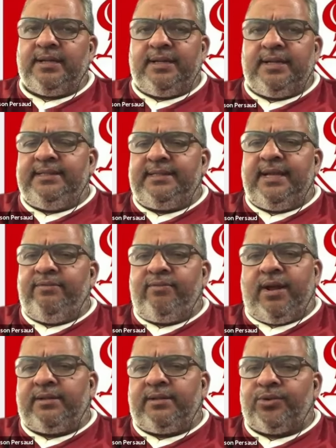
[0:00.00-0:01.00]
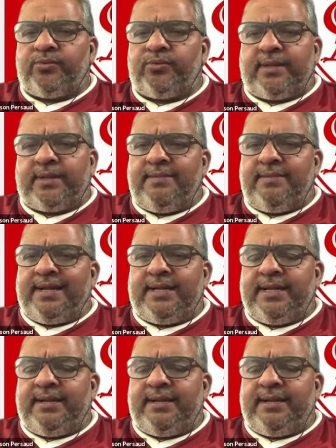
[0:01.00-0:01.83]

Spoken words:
He runs all day, man.